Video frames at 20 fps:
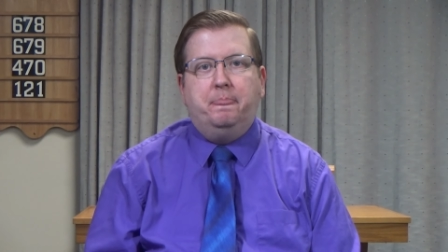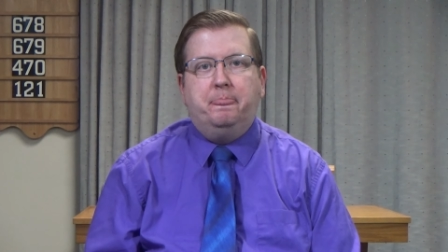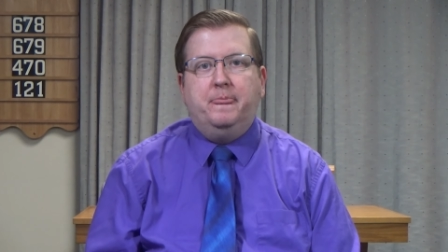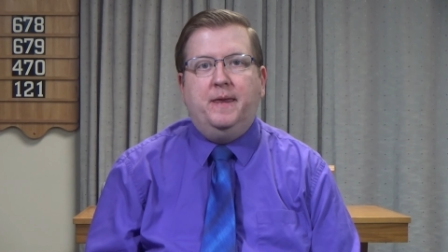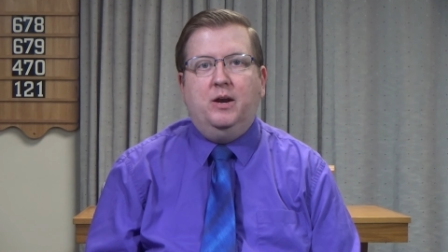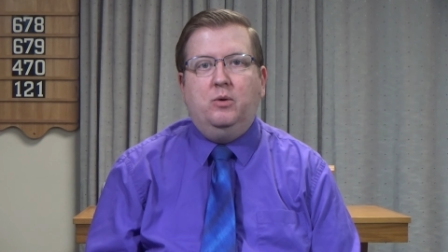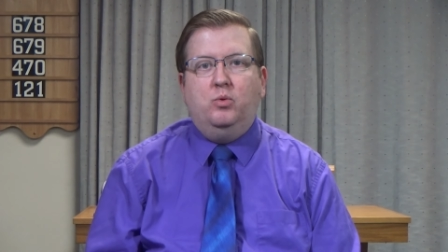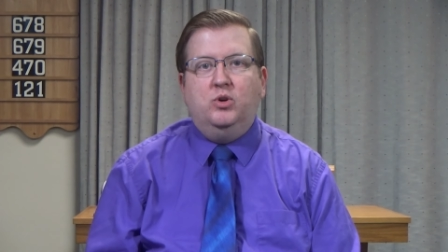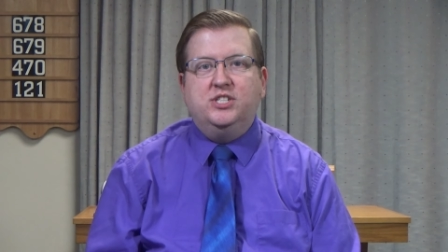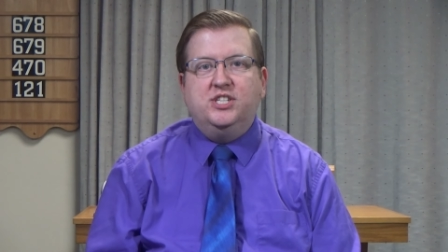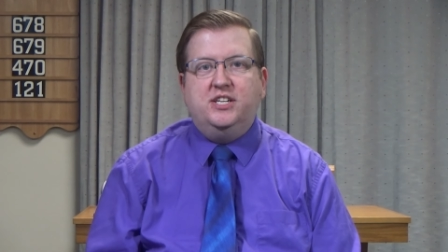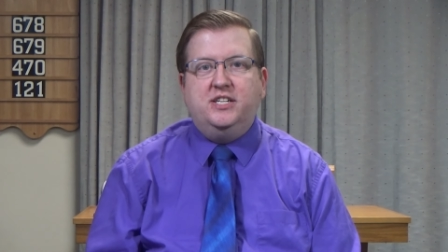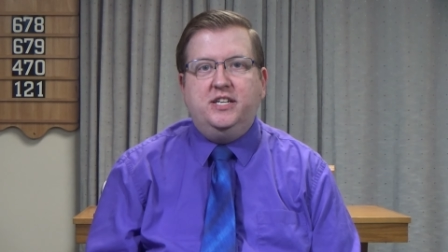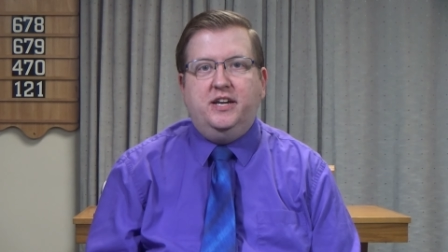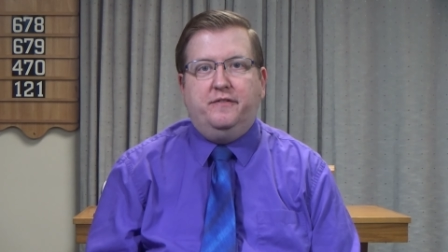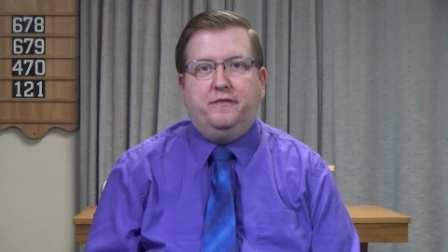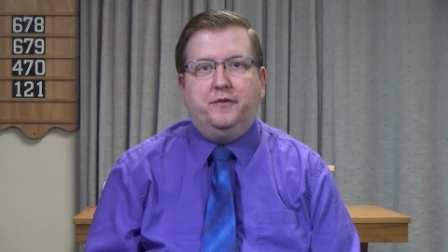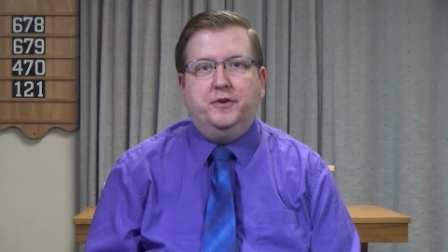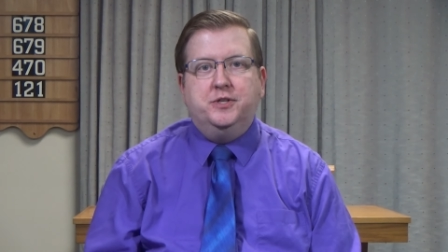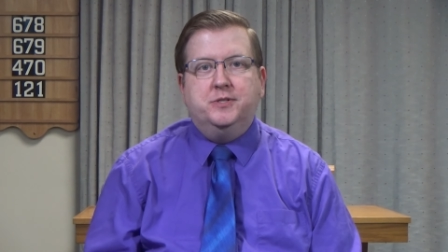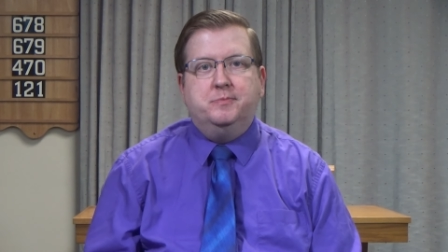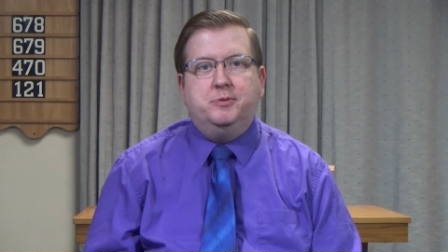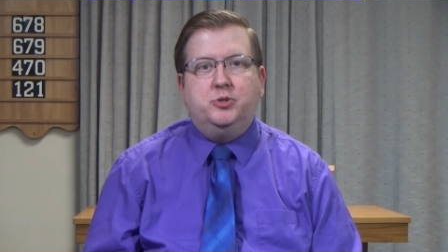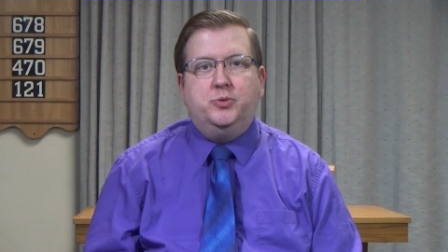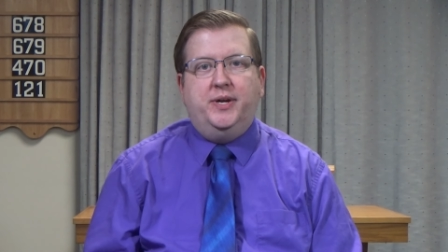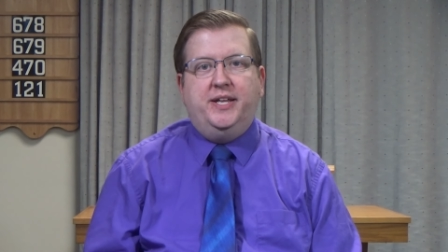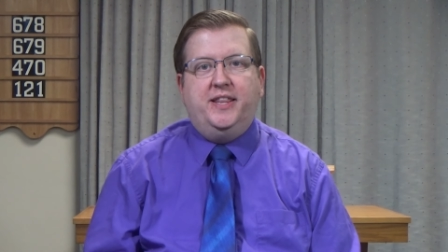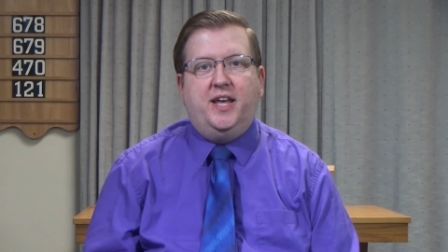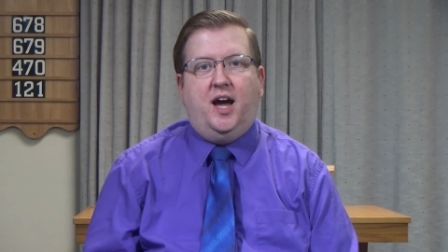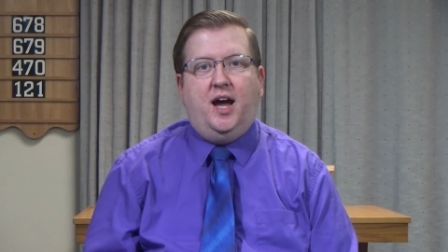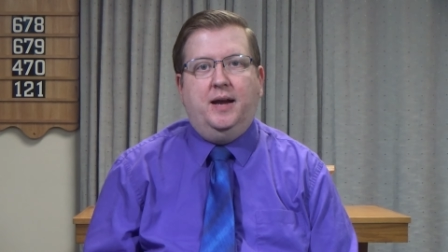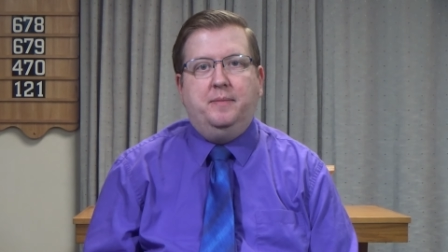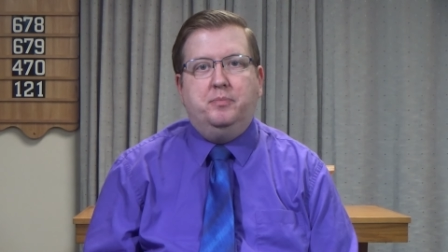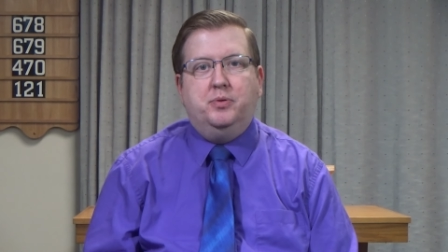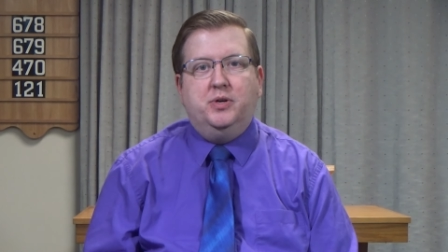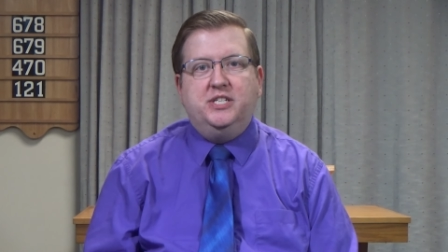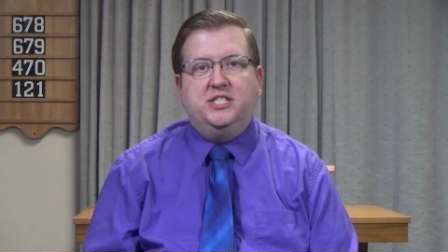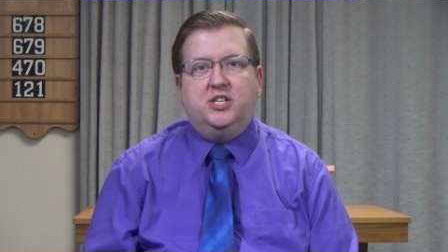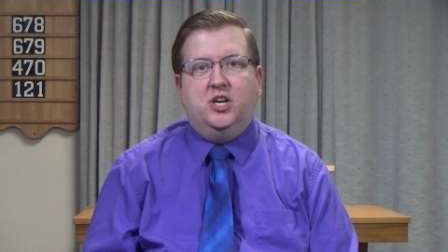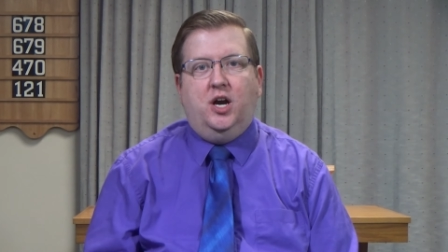There was a difference between the high
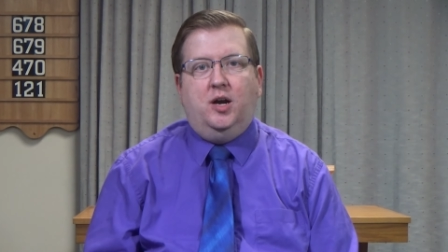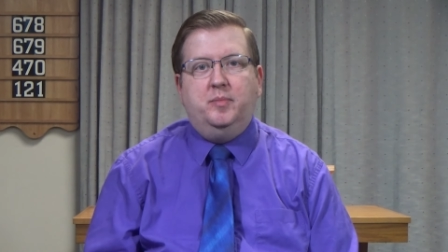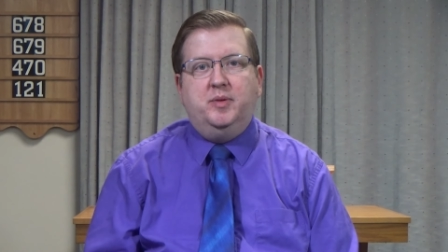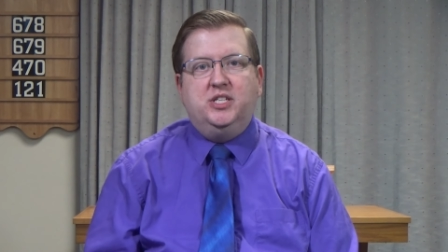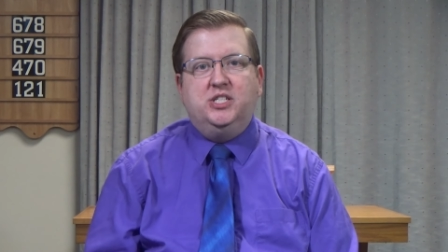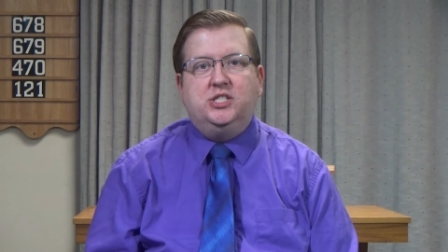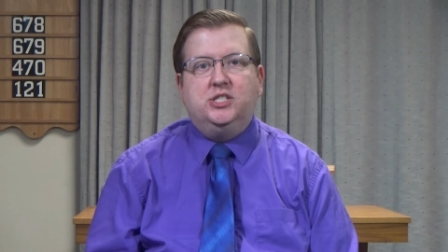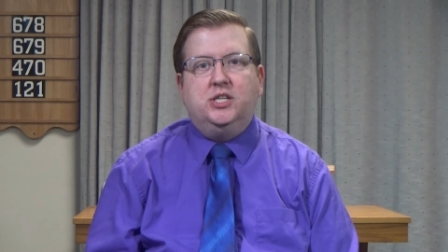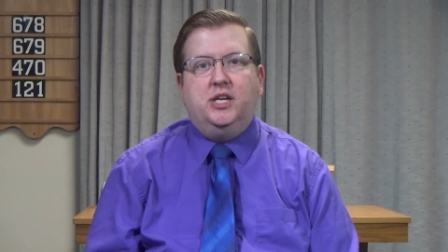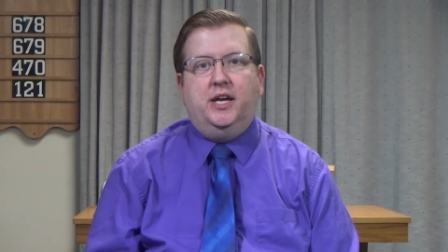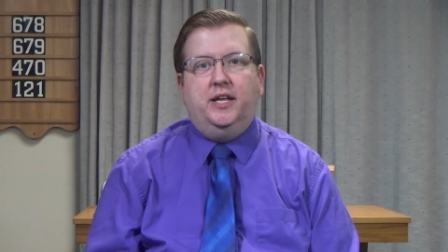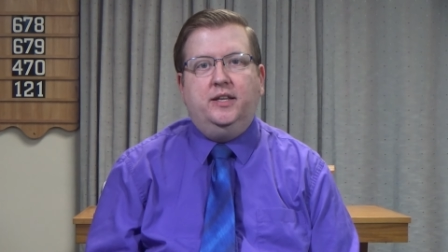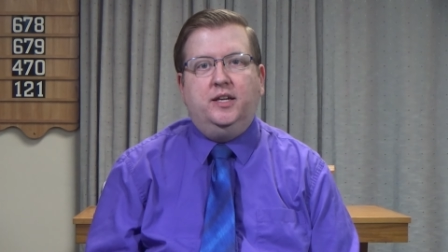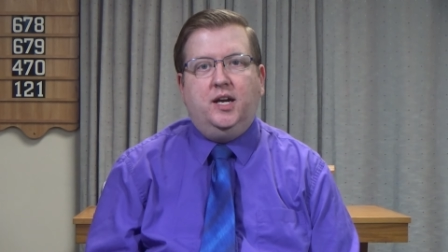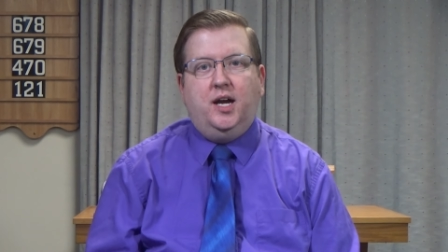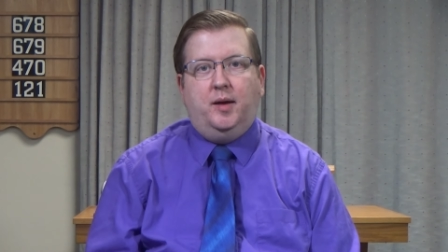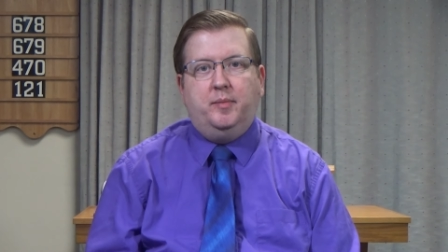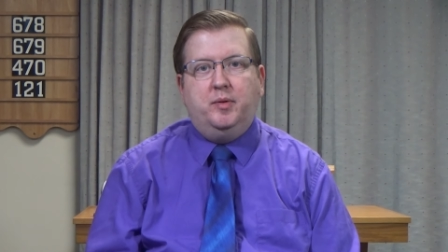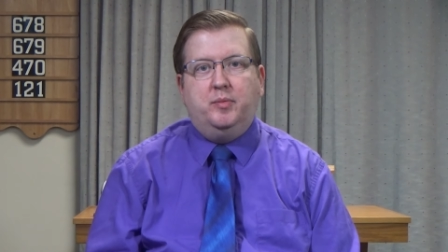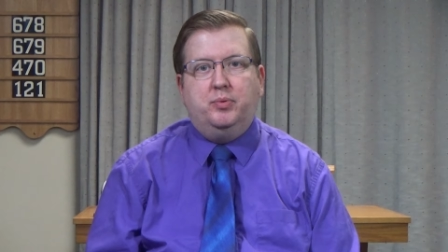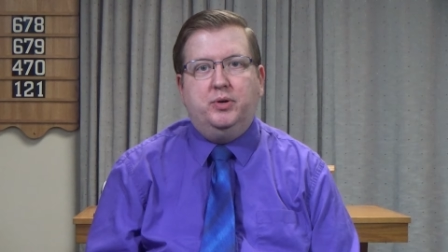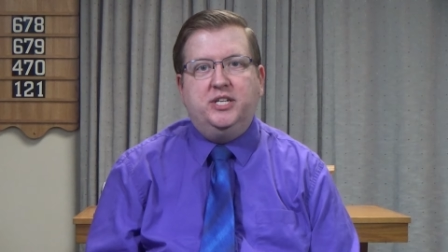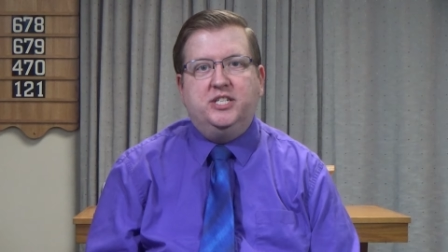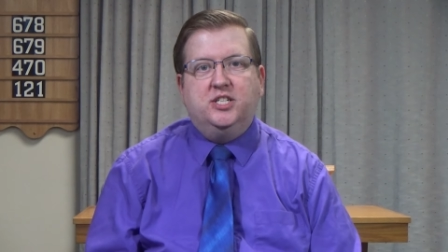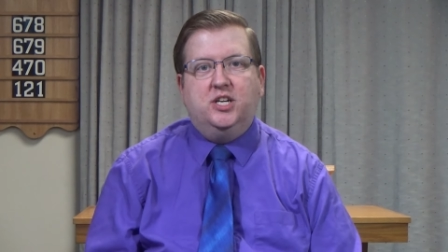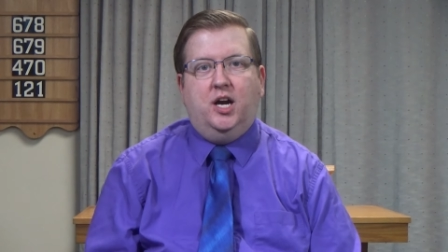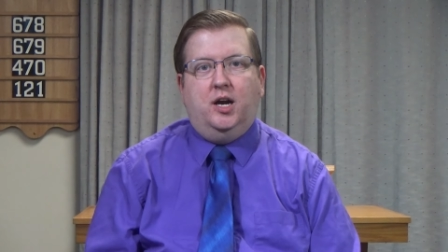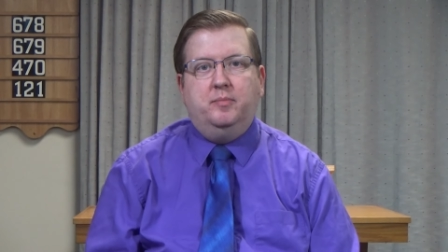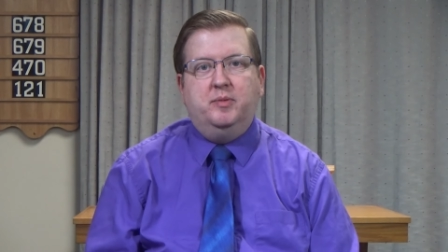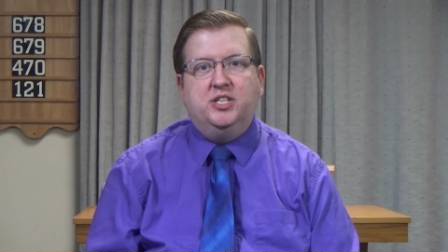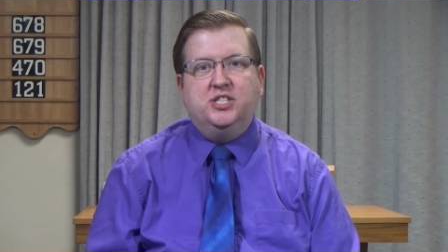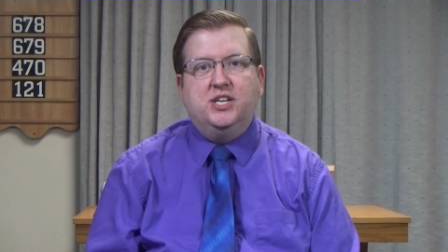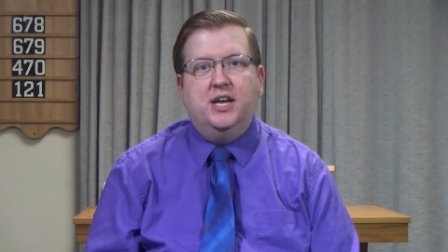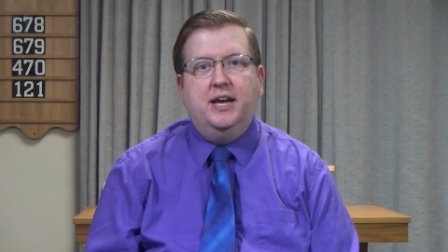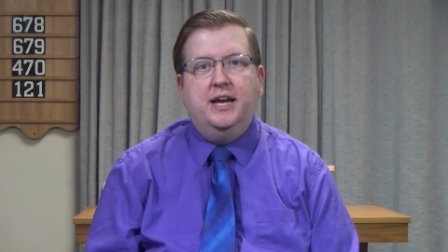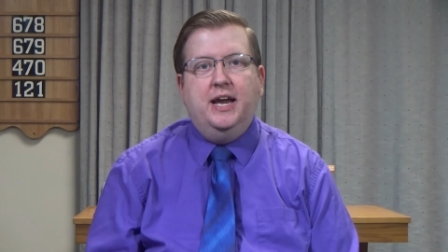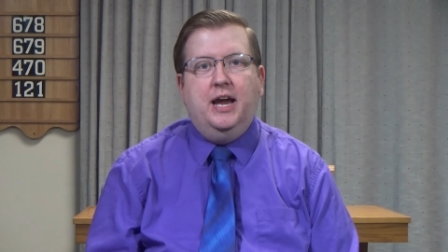priest garments and the common priest garments.